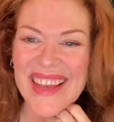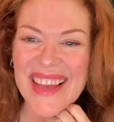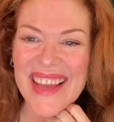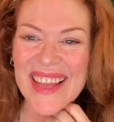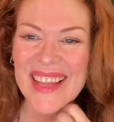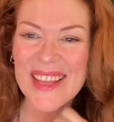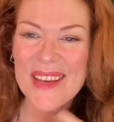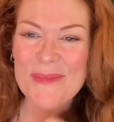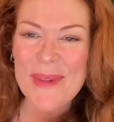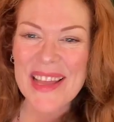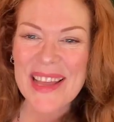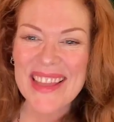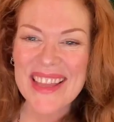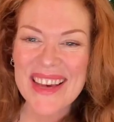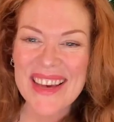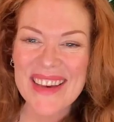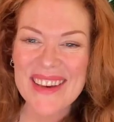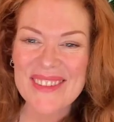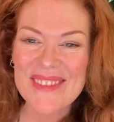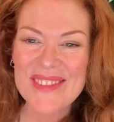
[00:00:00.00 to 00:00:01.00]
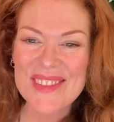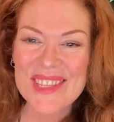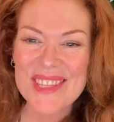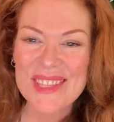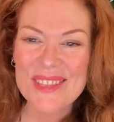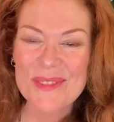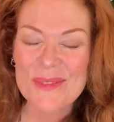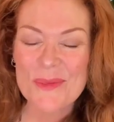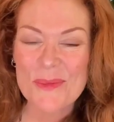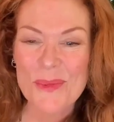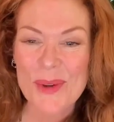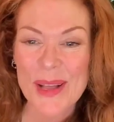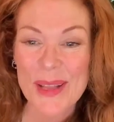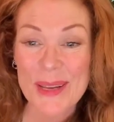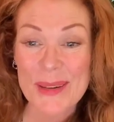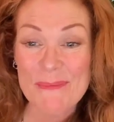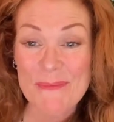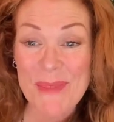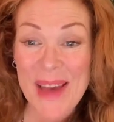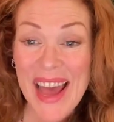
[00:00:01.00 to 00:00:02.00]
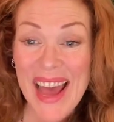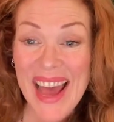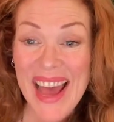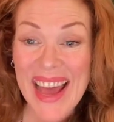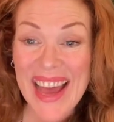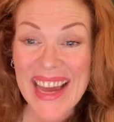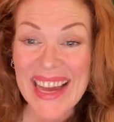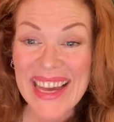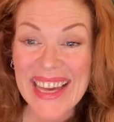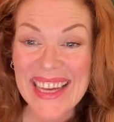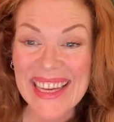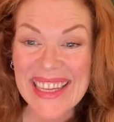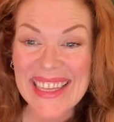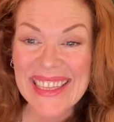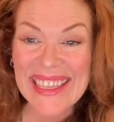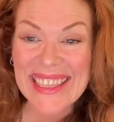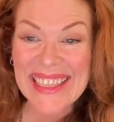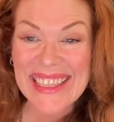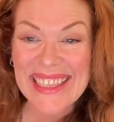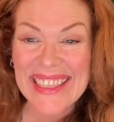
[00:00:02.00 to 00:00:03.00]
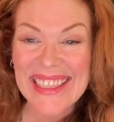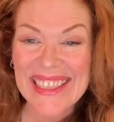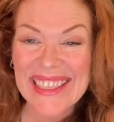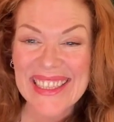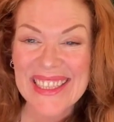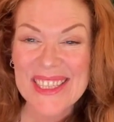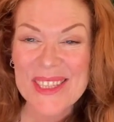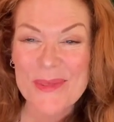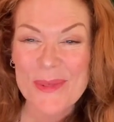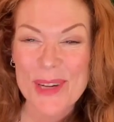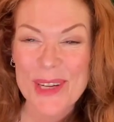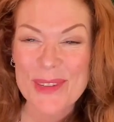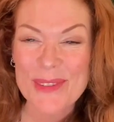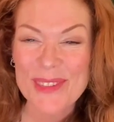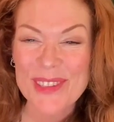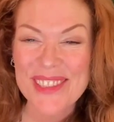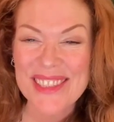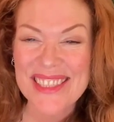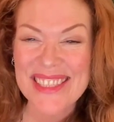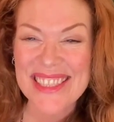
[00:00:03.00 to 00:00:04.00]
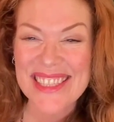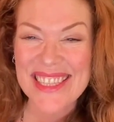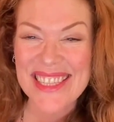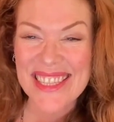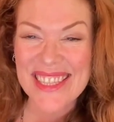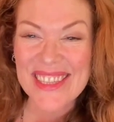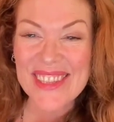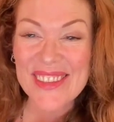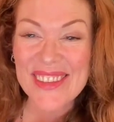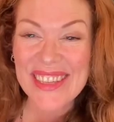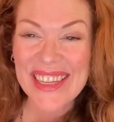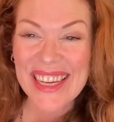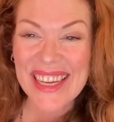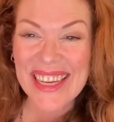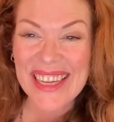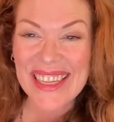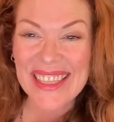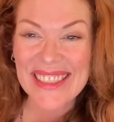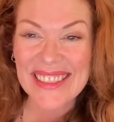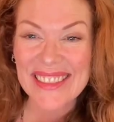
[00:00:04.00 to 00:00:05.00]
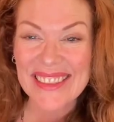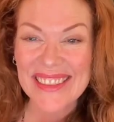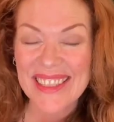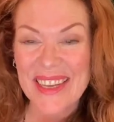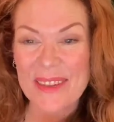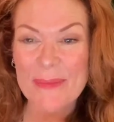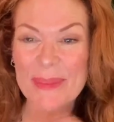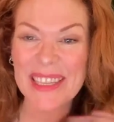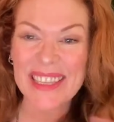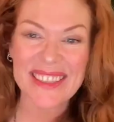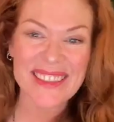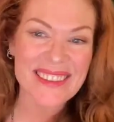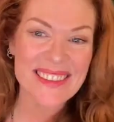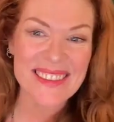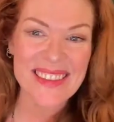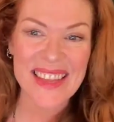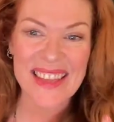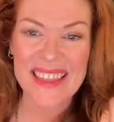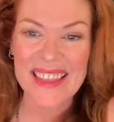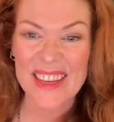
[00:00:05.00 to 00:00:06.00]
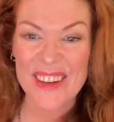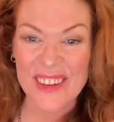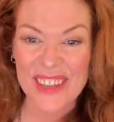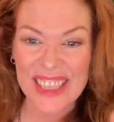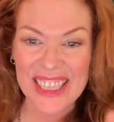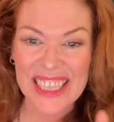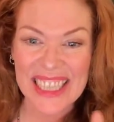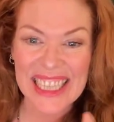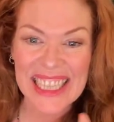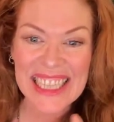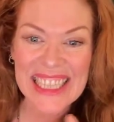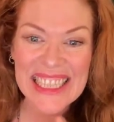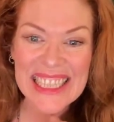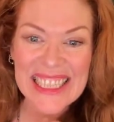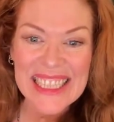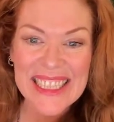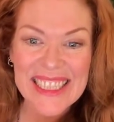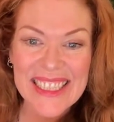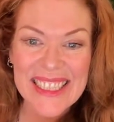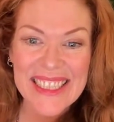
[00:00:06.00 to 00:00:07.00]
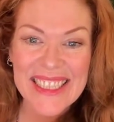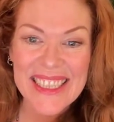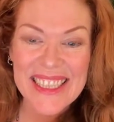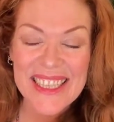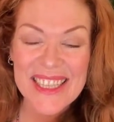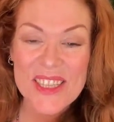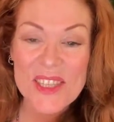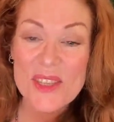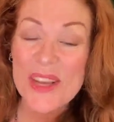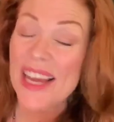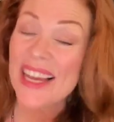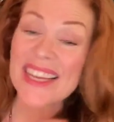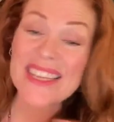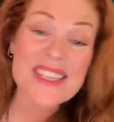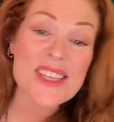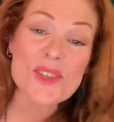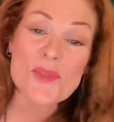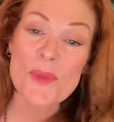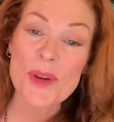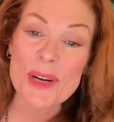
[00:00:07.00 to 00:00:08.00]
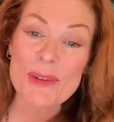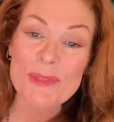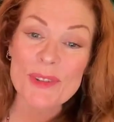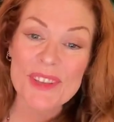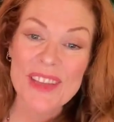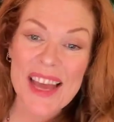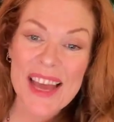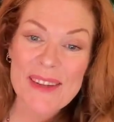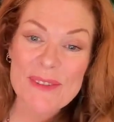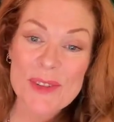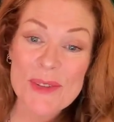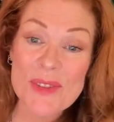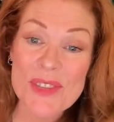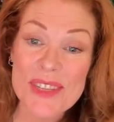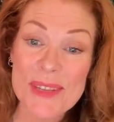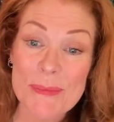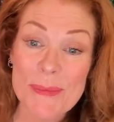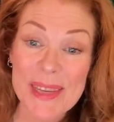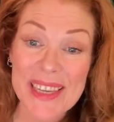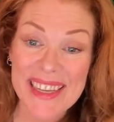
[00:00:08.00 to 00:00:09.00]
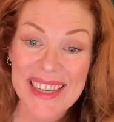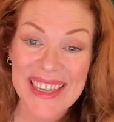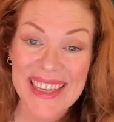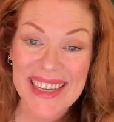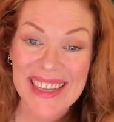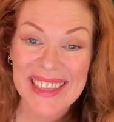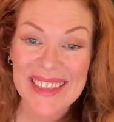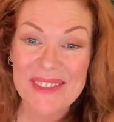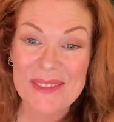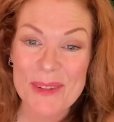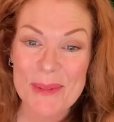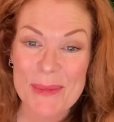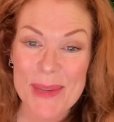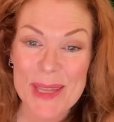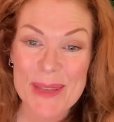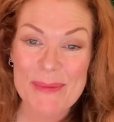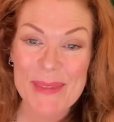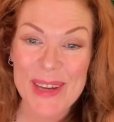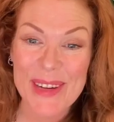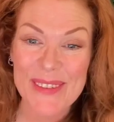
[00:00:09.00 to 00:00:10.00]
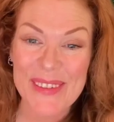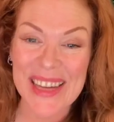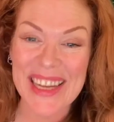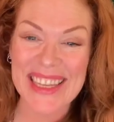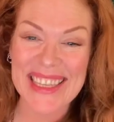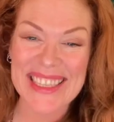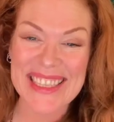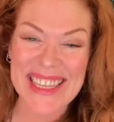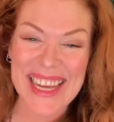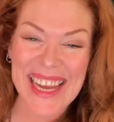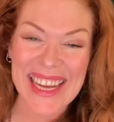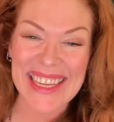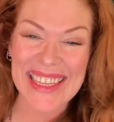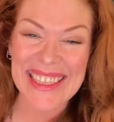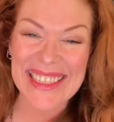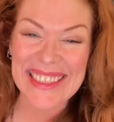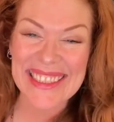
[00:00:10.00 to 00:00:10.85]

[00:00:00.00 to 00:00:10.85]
Hello, my loves. Welcome back. It's wonderful to see you again. I mean, etherically. I guess it's wonderful to have you see me again, would be the better way to say it.